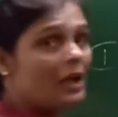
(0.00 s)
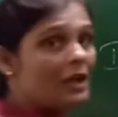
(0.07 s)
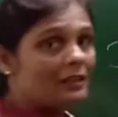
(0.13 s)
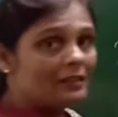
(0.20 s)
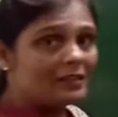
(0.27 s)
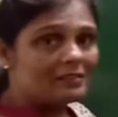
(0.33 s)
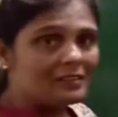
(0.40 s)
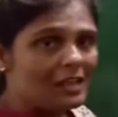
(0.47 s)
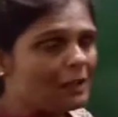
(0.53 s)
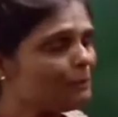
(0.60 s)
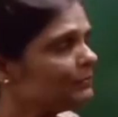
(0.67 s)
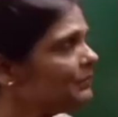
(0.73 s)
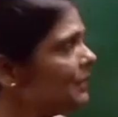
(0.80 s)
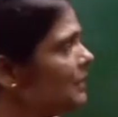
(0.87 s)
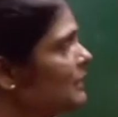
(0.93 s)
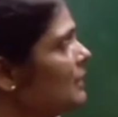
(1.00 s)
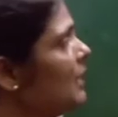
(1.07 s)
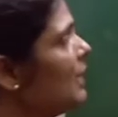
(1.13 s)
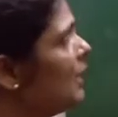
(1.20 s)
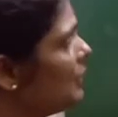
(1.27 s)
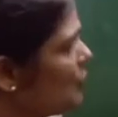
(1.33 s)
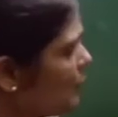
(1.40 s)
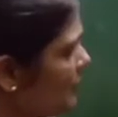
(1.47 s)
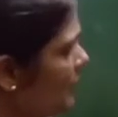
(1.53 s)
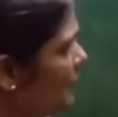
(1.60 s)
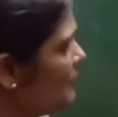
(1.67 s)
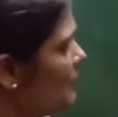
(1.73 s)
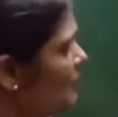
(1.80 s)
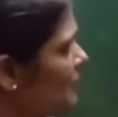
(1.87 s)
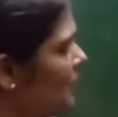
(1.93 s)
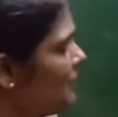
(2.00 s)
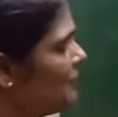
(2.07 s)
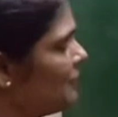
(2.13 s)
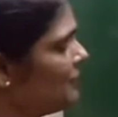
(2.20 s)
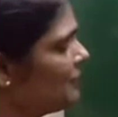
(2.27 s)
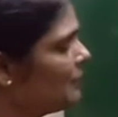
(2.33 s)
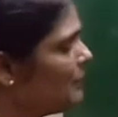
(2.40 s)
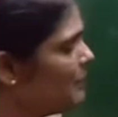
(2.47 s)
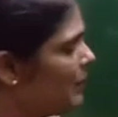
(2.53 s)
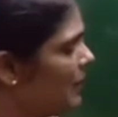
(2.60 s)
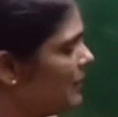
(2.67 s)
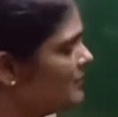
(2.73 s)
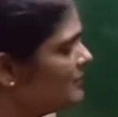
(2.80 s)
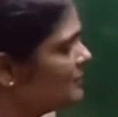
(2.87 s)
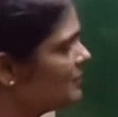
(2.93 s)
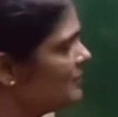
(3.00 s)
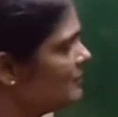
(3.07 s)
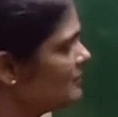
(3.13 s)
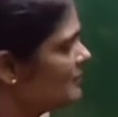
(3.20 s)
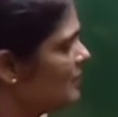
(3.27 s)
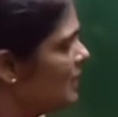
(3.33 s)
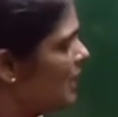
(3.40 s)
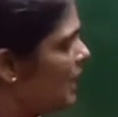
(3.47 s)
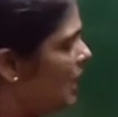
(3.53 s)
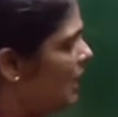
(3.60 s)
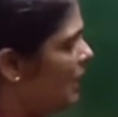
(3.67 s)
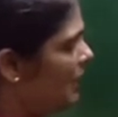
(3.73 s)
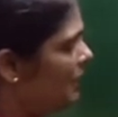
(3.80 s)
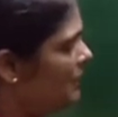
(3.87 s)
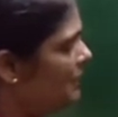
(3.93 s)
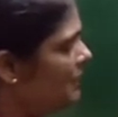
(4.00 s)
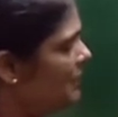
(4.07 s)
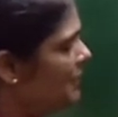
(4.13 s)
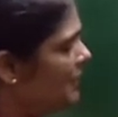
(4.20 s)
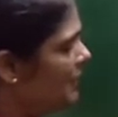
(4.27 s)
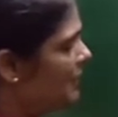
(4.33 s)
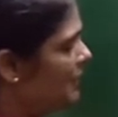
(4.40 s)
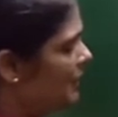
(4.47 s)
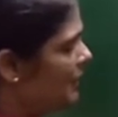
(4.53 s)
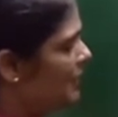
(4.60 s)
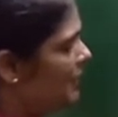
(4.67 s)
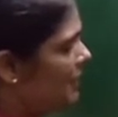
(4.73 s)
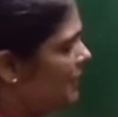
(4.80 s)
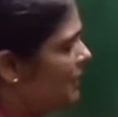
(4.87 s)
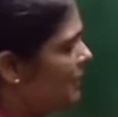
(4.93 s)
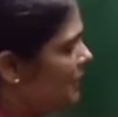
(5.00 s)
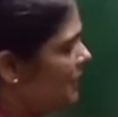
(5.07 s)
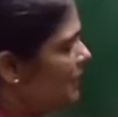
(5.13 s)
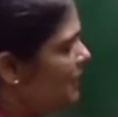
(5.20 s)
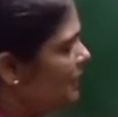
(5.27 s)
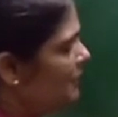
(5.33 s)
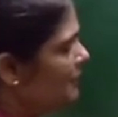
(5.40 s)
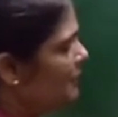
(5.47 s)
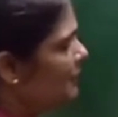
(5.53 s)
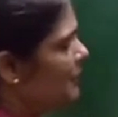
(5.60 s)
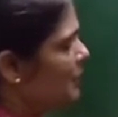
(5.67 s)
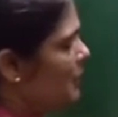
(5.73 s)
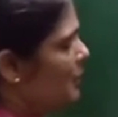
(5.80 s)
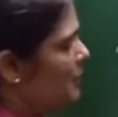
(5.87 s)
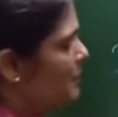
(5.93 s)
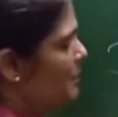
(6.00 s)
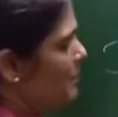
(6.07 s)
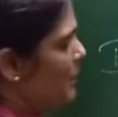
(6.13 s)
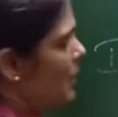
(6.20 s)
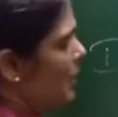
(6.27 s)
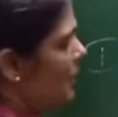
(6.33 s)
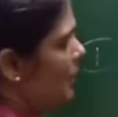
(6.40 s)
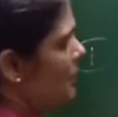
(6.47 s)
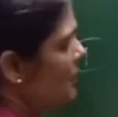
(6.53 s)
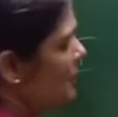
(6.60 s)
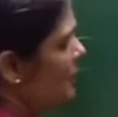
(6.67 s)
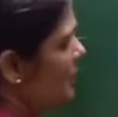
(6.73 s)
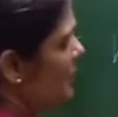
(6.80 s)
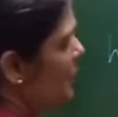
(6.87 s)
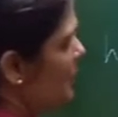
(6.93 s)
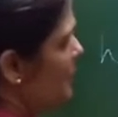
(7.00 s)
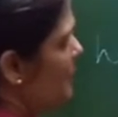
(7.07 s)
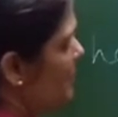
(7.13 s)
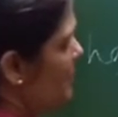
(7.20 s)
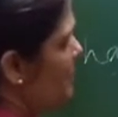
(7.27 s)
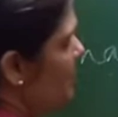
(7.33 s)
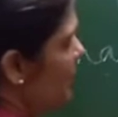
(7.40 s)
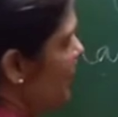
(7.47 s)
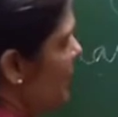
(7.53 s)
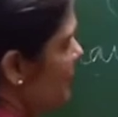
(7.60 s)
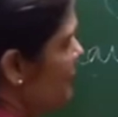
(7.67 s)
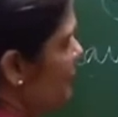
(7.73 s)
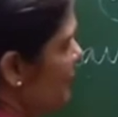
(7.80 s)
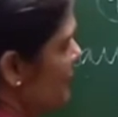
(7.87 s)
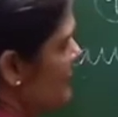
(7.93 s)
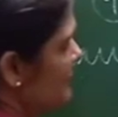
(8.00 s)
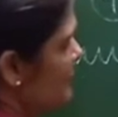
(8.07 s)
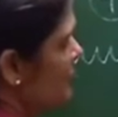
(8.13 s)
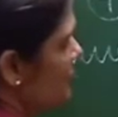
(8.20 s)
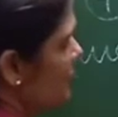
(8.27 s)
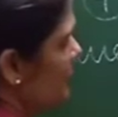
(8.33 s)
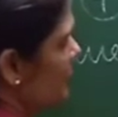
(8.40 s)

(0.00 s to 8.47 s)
The same thing you can even write it in the past tense. I ate my breakfast.